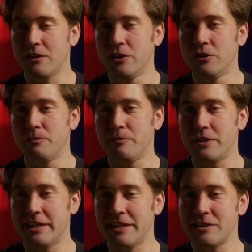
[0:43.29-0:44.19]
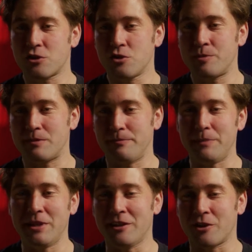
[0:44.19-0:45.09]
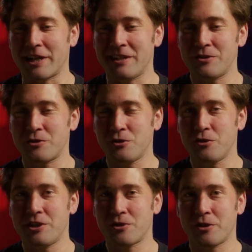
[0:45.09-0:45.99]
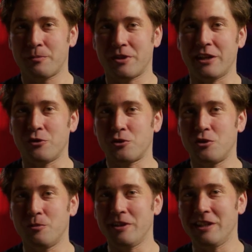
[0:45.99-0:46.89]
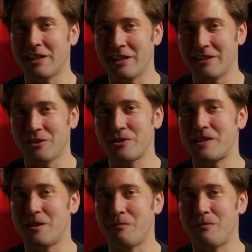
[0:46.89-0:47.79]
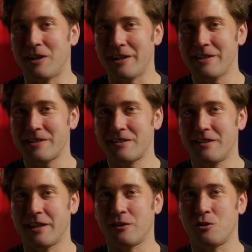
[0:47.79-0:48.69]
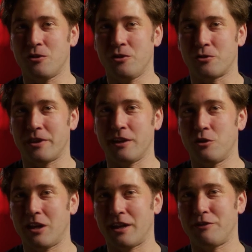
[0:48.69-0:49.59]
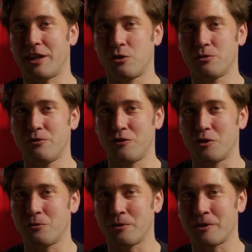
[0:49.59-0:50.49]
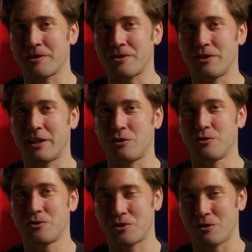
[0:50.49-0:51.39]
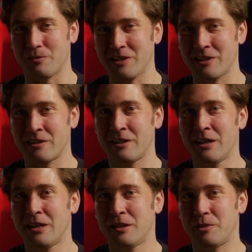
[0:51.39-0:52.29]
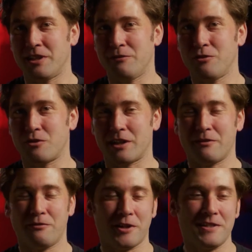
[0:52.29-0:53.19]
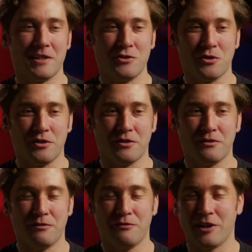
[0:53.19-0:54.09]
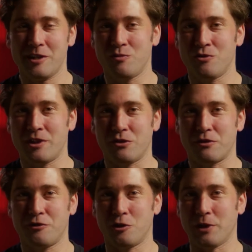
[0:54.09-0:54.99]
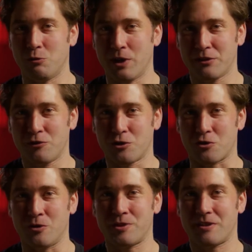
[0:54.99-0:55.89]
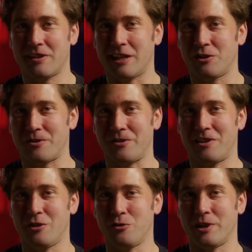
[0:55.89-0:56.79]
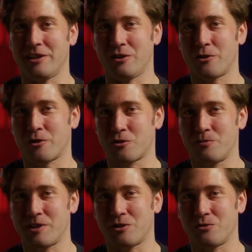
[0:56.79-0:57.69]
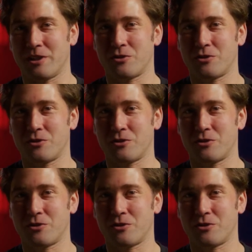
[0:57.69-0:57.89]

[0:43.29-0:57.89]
Mm, these groups, maybe the organizers know each other, but they don't communicate in the same place. They all, you know, they all have their own followers and their own social media. But if you're like, for instance, you're on Facebook and you're following one of the groups, that doesn't tell you what the other groups are doing.